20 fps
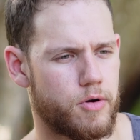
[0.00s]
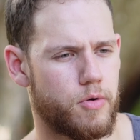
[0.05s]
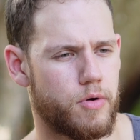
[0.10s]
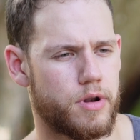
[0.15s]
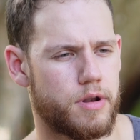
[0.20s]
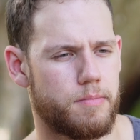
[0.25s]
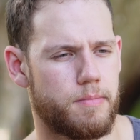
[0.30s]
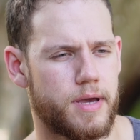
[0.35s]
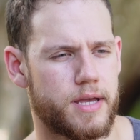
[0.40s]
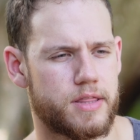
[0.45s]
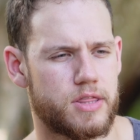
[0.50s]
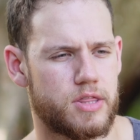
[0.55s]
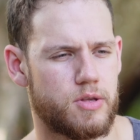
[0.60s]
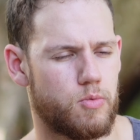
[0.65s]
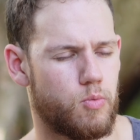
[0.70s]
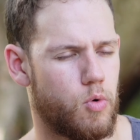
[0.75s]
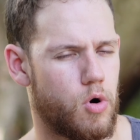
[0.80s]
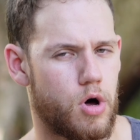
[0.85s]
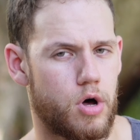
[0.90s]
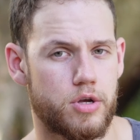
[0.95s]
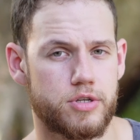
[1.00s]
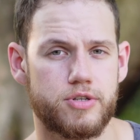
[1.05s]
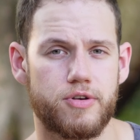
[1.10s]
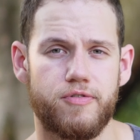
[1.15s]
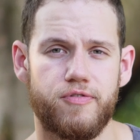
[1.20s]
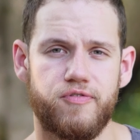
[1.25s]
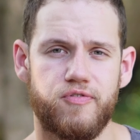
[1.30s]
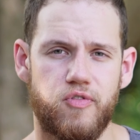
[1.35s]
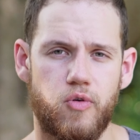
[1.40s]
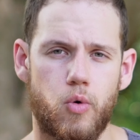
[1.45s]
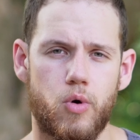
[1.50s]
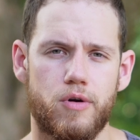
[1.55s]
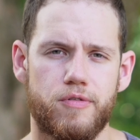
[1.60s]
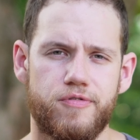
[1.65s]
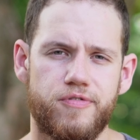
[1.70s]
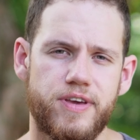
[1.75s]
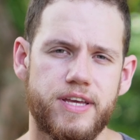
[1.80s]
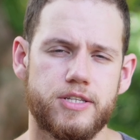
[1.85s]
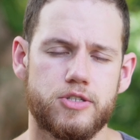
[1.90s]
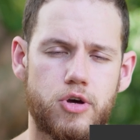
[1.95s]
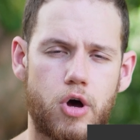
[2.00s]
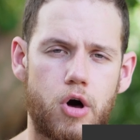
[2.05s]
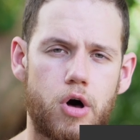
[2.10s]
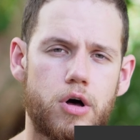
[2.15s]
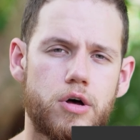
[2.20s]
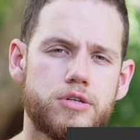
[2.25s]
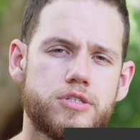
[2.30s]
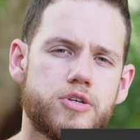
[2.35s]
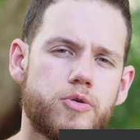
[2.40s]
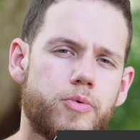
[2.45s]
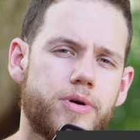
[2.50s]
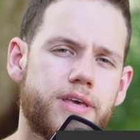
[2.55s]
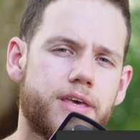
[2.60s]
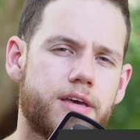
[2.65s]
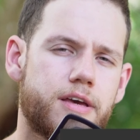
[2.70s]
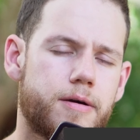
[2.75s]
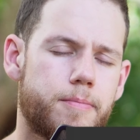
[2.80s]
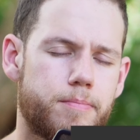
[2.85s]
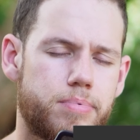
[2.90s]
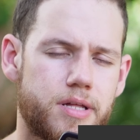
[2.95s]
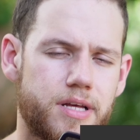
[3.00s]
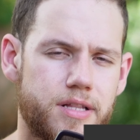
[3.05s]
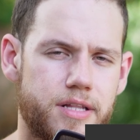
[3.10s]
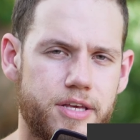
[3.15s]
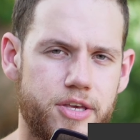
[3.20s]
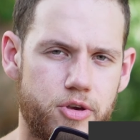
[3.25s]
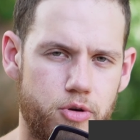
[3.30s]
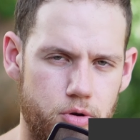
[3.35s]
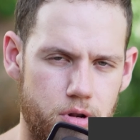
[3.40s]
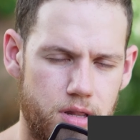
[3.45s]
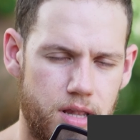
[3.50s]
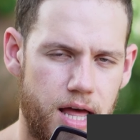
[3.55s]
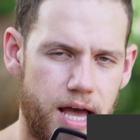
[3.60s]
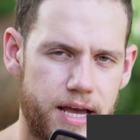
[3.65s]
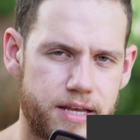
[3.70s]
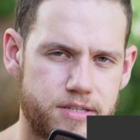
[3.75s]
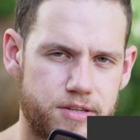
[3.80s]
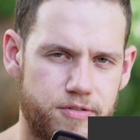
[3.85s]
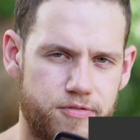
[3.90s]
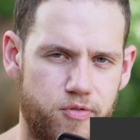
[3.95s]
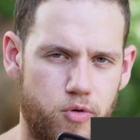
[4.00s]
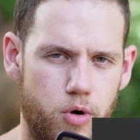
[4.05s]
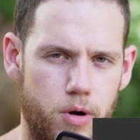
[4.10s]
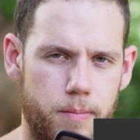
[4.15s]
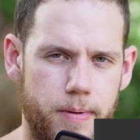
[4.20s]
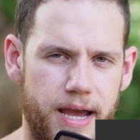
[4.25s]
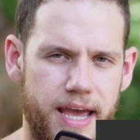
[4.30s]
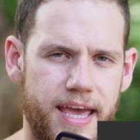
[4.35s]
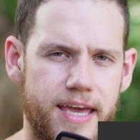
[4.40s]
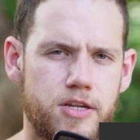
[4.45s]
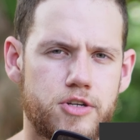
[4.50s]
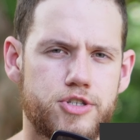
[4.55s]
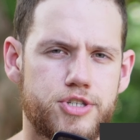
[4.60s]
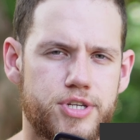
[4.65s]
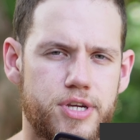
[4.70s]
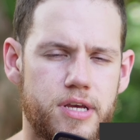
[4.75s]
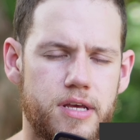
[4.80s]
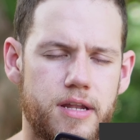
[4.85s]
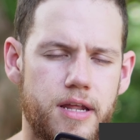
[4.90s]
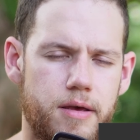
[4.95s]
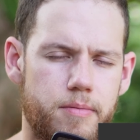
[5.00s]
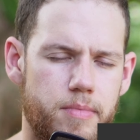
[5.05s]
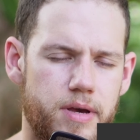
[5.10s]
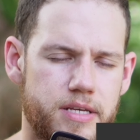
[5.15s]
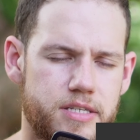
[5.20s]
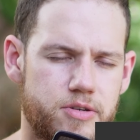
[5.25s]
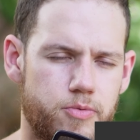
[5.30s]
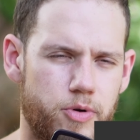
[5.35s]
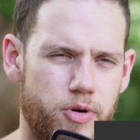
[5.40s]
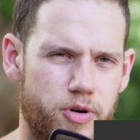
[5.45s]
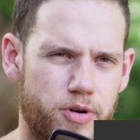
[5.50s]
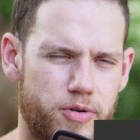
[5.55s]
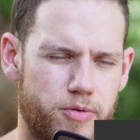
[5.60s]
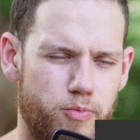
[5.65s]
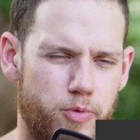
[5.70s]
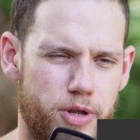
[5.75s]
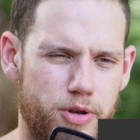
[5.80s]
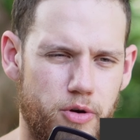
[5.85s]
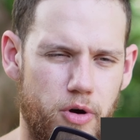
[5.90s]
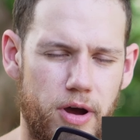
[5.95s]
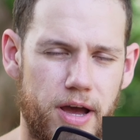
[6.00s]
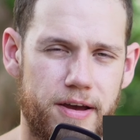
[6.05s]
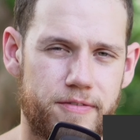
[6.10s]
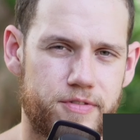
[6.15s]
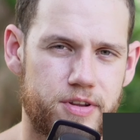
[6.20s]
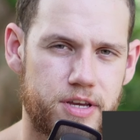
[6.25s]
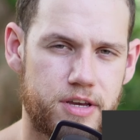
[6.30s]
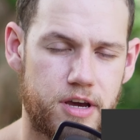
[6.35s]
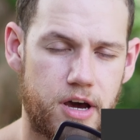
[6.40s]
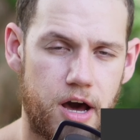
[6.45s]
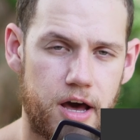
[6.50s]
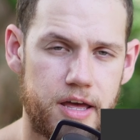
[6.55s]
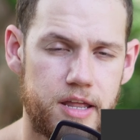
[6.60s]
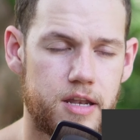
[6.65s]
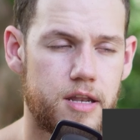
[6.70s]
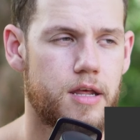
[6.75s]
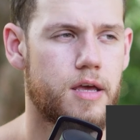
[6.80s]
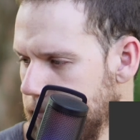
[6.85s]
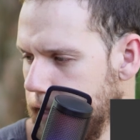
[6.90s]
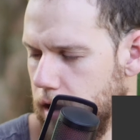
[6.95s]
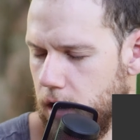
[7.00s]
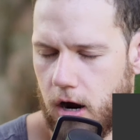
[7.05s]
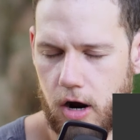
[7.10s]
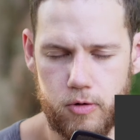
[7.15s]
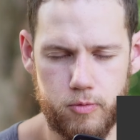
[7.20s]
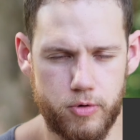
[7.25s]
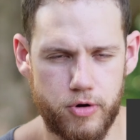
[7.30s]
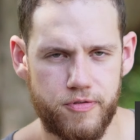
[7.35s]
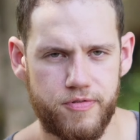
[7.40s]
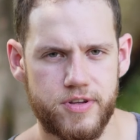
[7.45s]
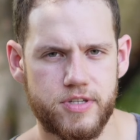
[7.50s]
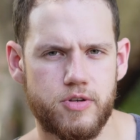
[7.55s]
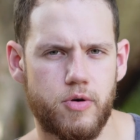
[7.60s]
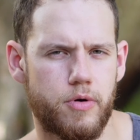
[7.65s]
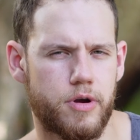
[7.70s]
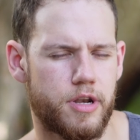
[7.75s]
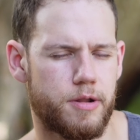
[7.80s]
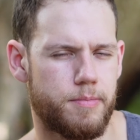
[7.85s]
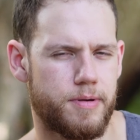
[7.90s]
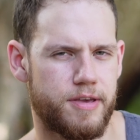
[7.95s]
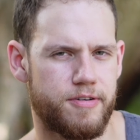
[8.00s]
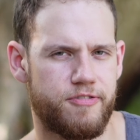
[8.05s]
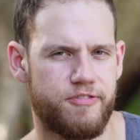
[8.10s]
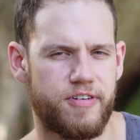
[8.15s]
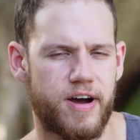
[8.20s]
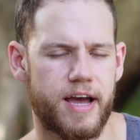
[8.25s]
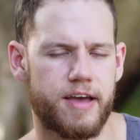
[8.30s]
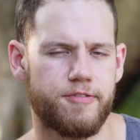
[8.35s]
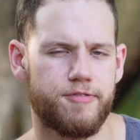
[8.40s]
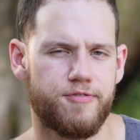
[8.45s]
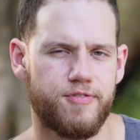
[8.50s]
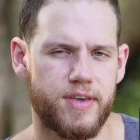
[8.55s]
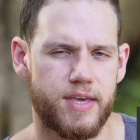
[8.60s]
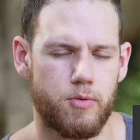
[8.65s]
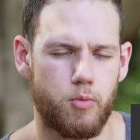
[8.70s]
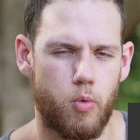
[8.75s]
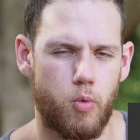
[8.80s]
going to make the walls 4 feet tall, so we can completely utilize a 4x8 sheet and makes it where we don't have to cut. Our roof is going to be 5 feet